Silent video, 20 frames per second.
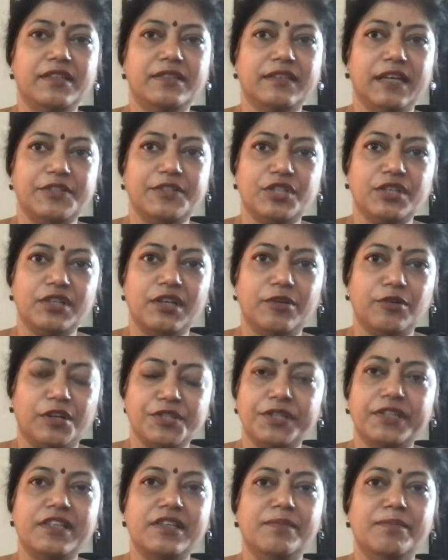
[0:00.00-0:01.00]
in such a
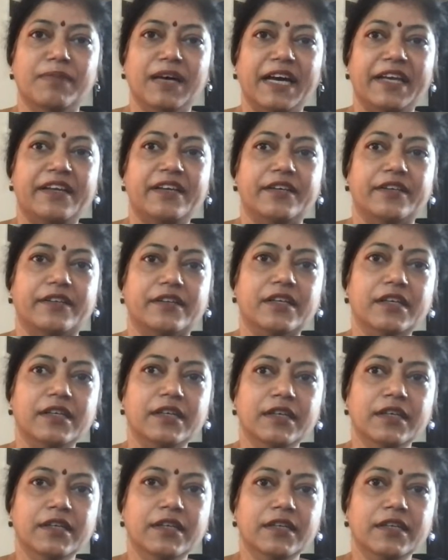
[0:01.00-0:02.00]
logical manner
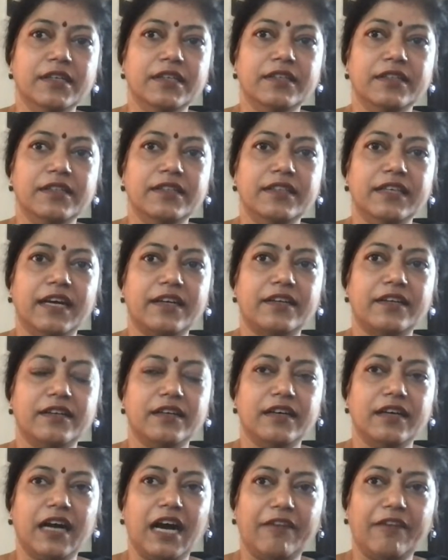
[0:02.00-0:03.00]
that
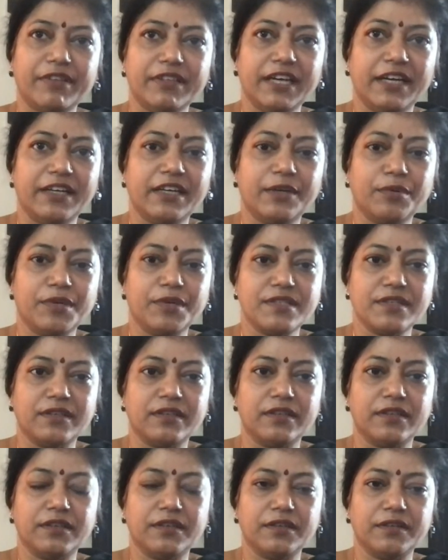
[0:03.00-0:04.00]
after that, it was
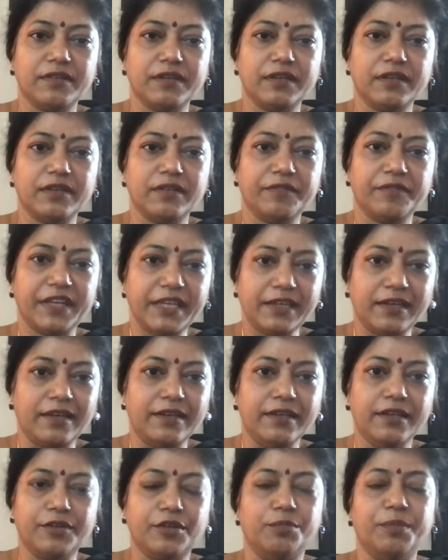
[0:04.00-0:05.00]
very
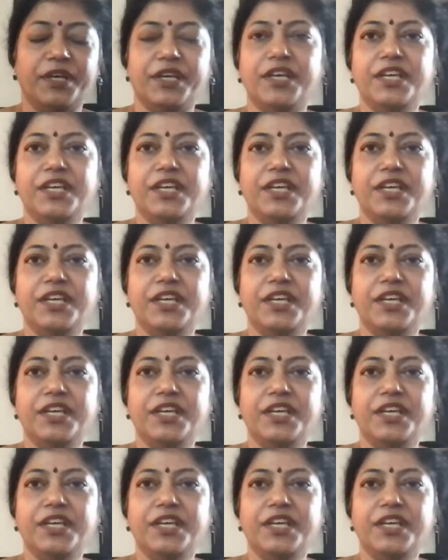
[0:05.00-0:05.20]
clear to me.